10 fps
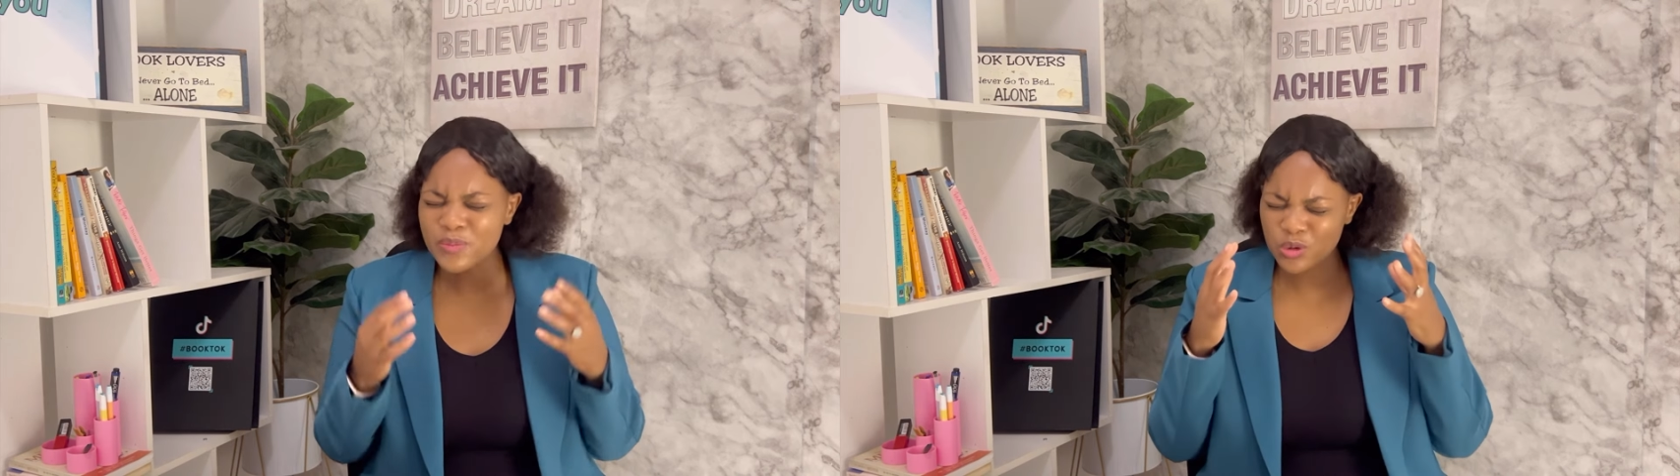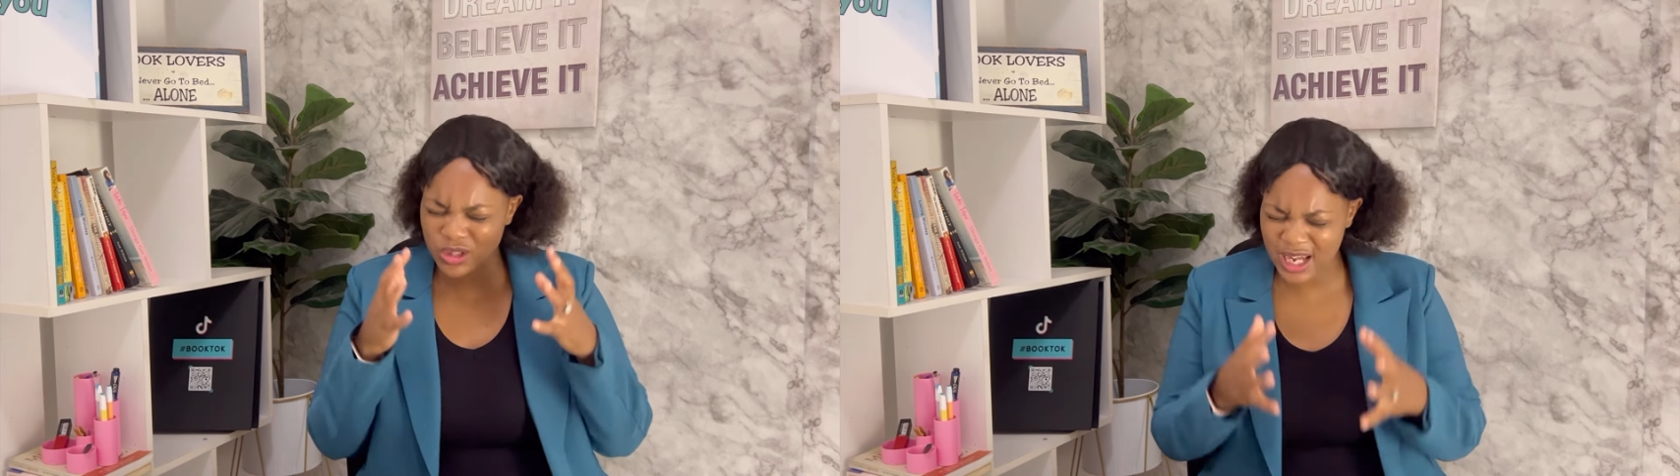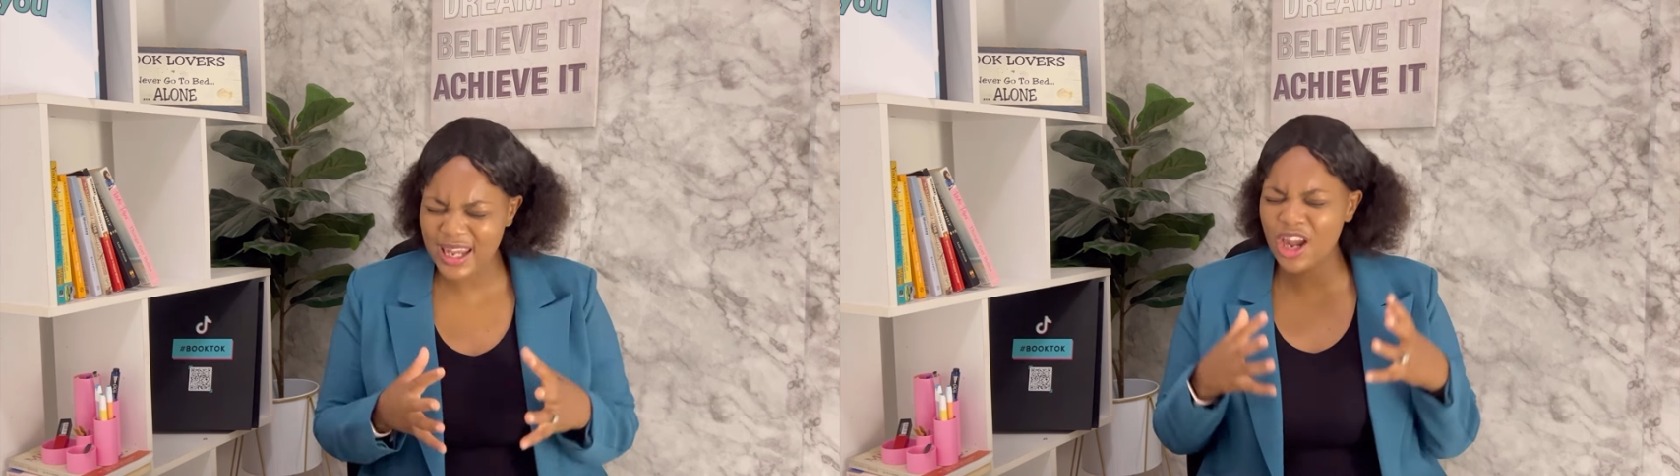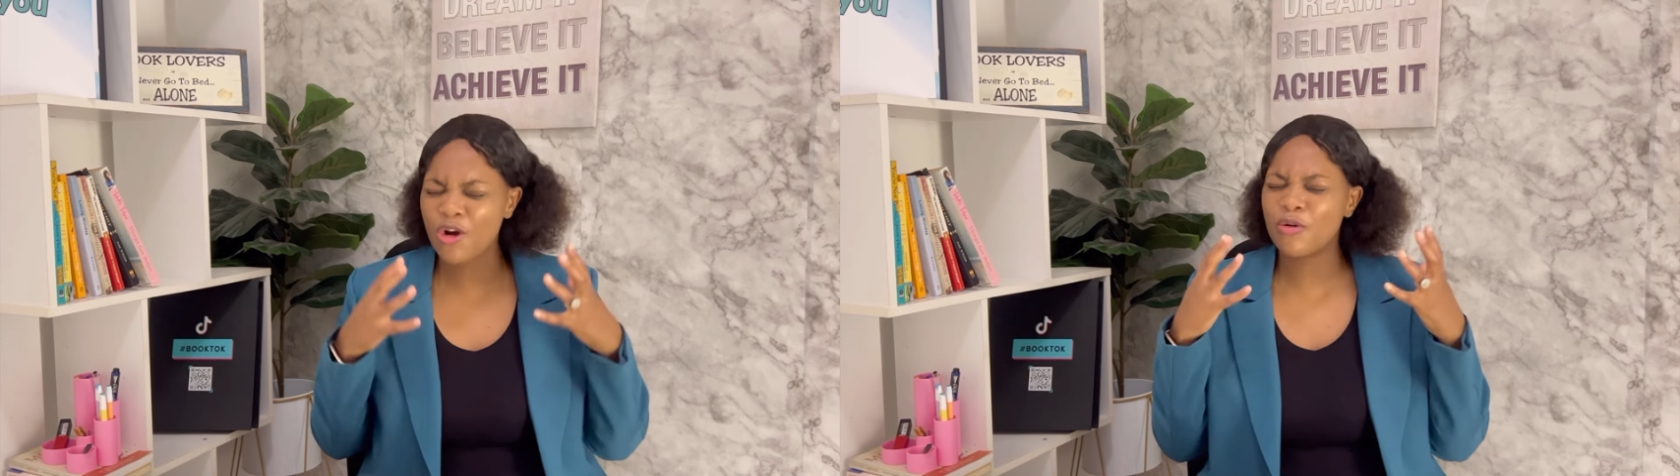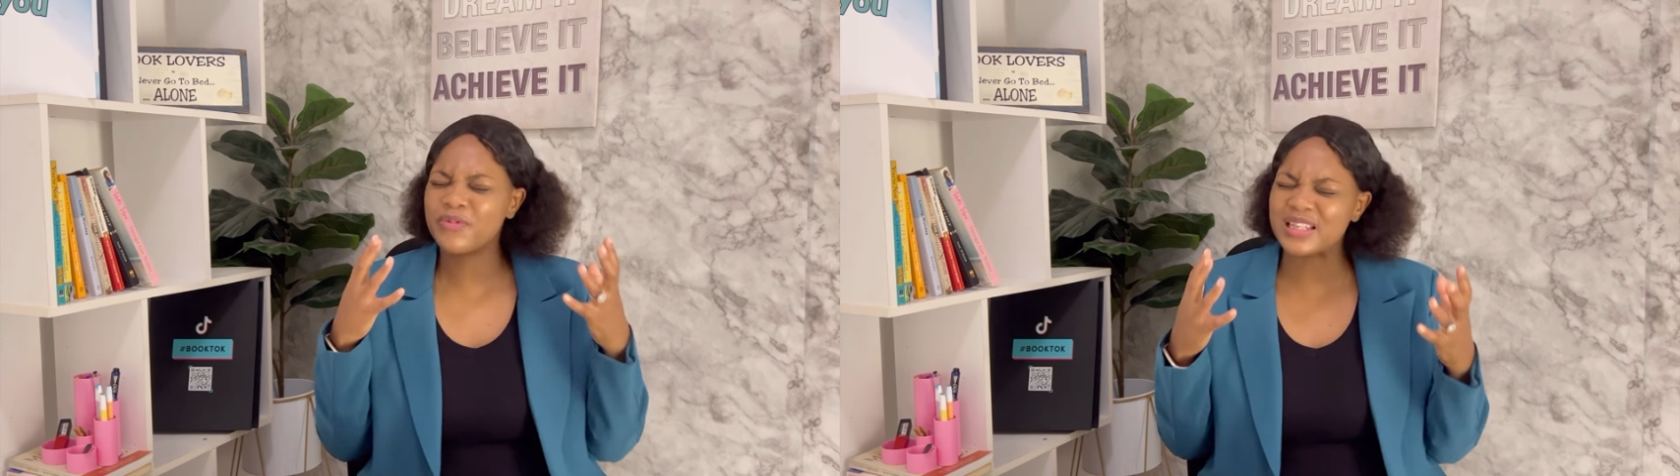to take care
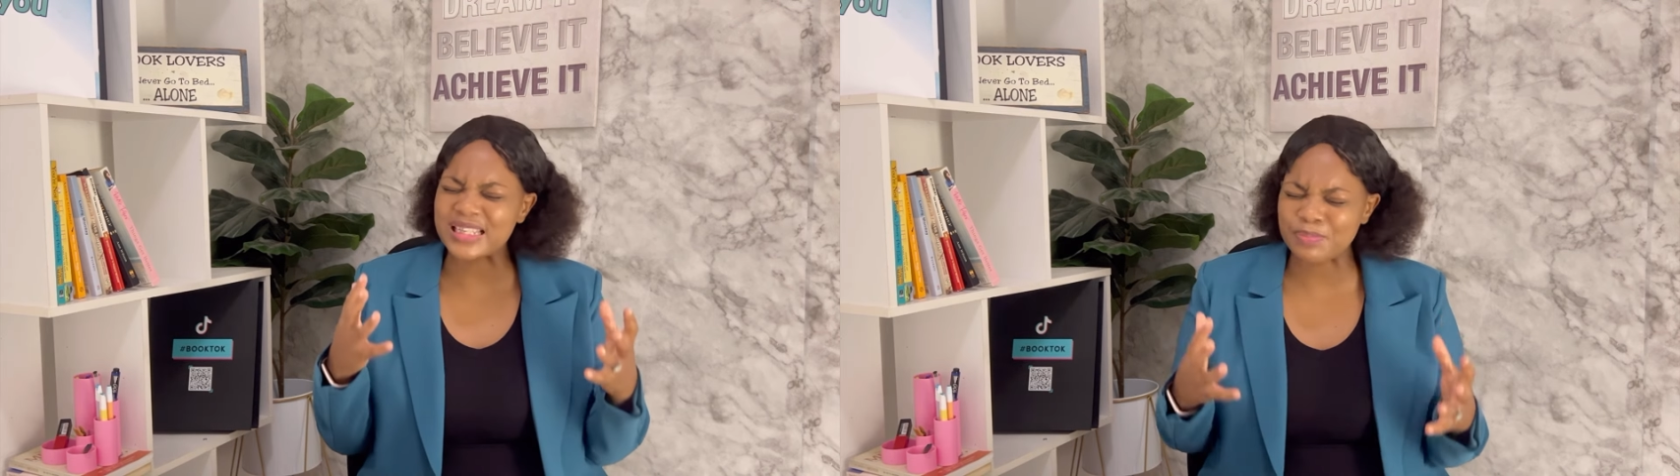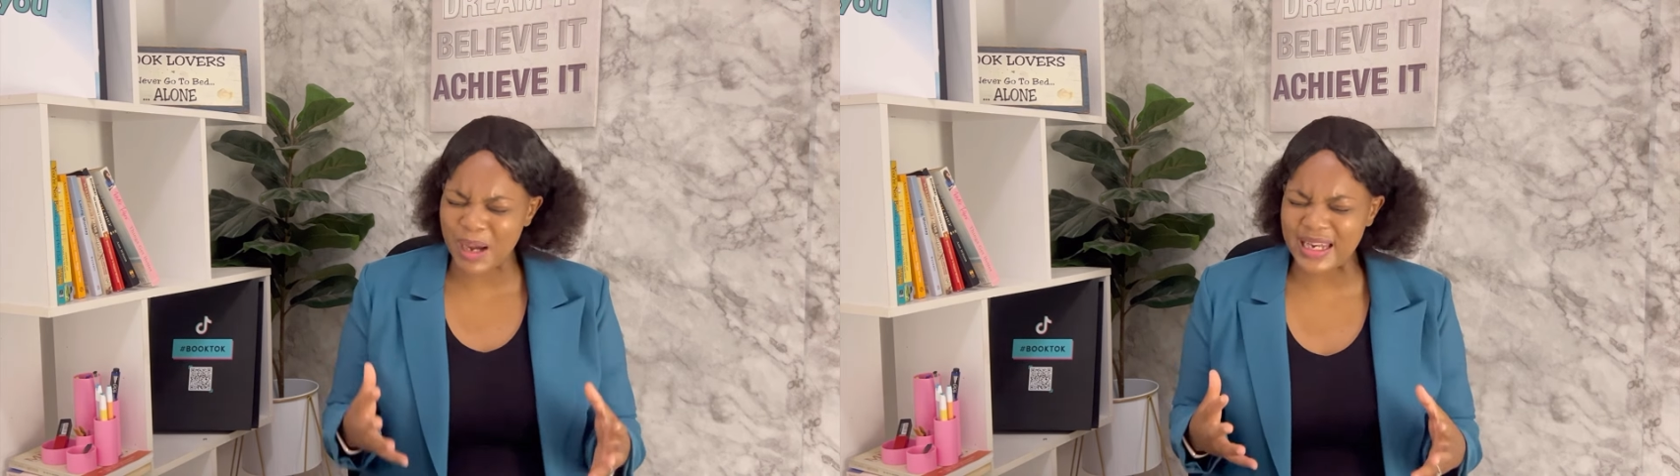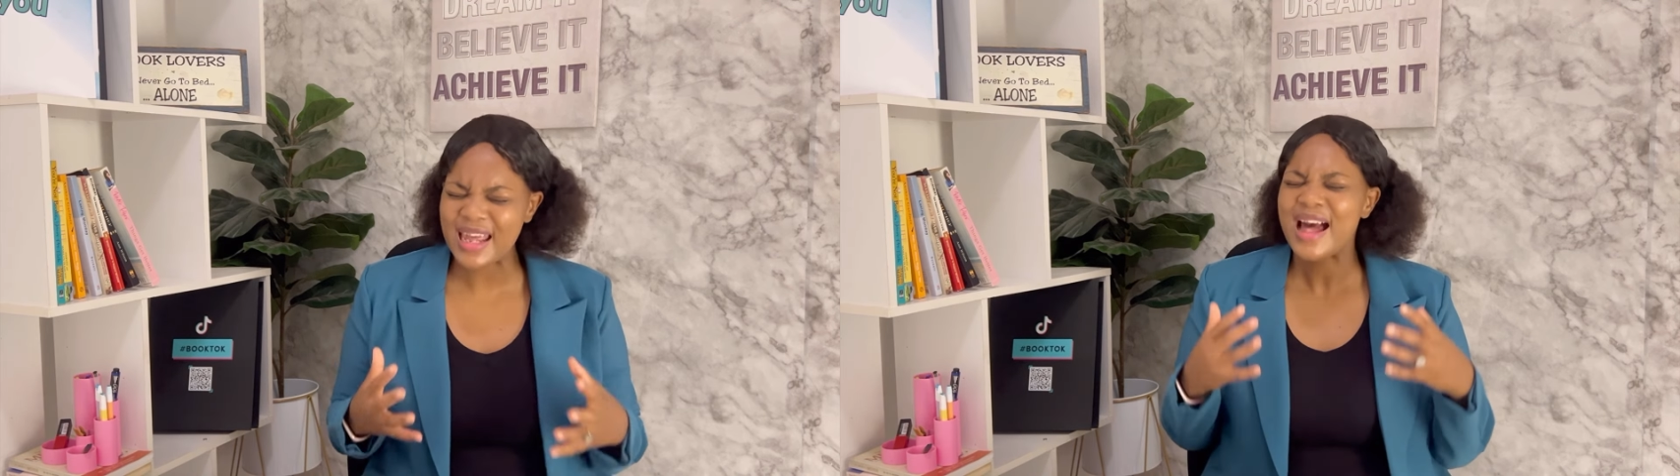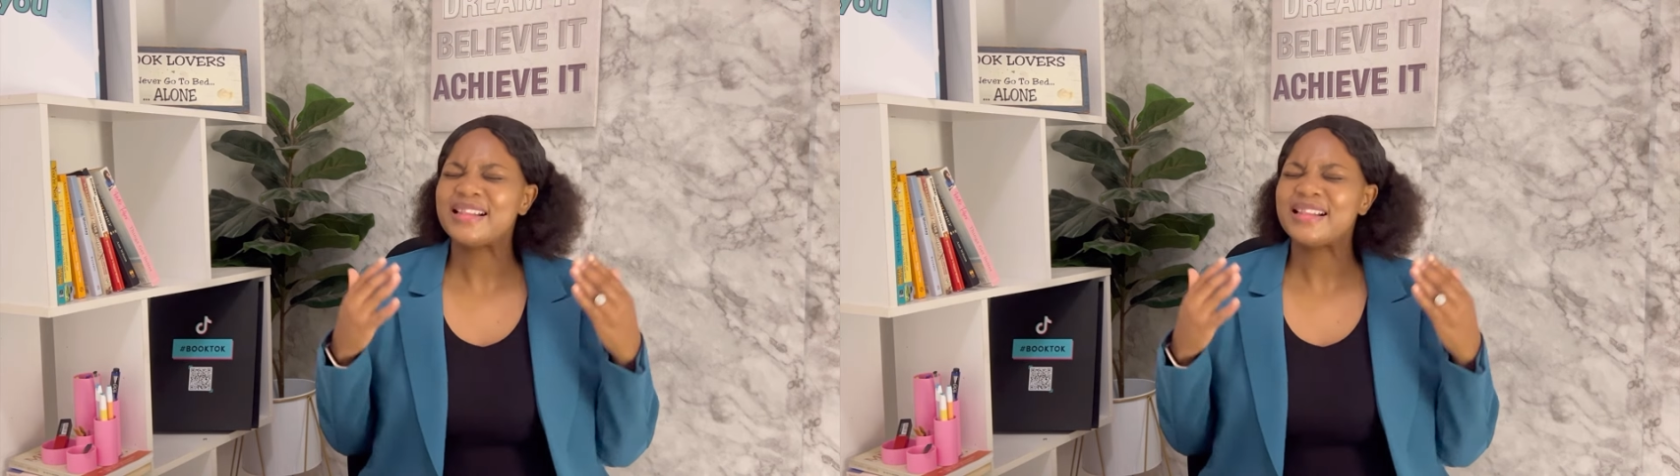of this money